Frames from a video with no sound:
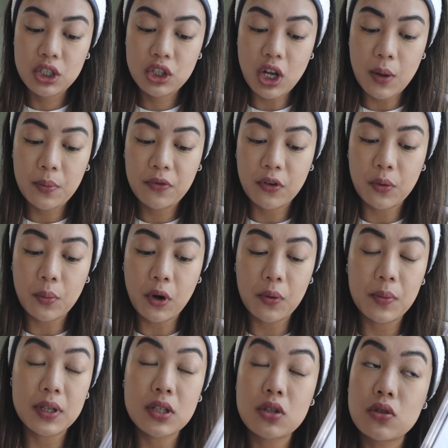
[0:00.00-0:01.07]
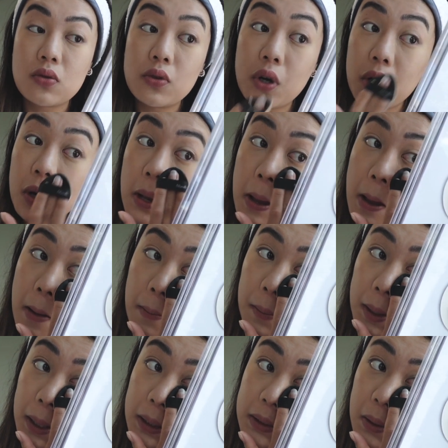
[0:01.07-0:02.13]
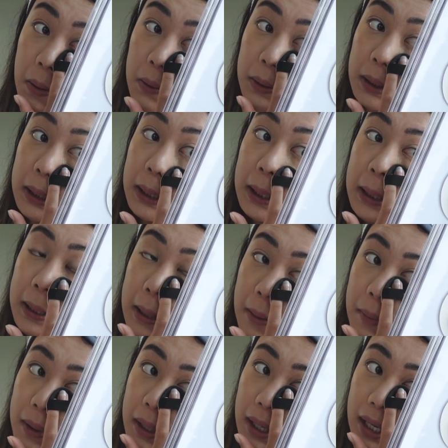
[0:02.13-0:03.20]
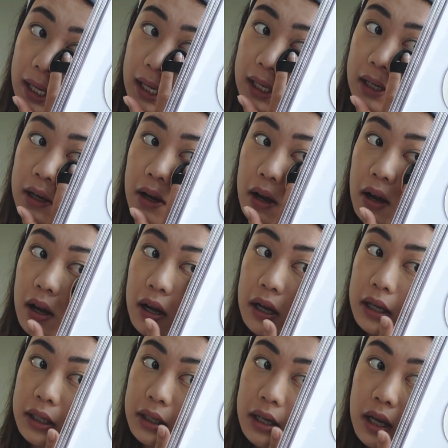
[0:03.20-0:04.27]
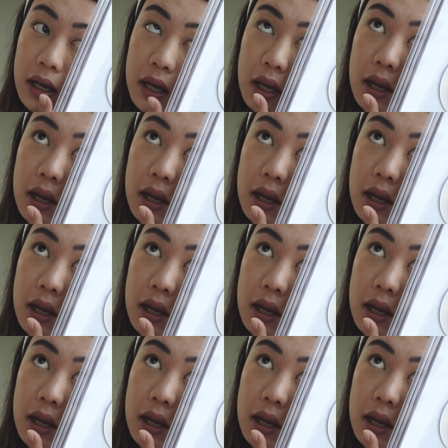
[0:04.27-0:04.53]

shop for apartments sooner, but it's only coming in on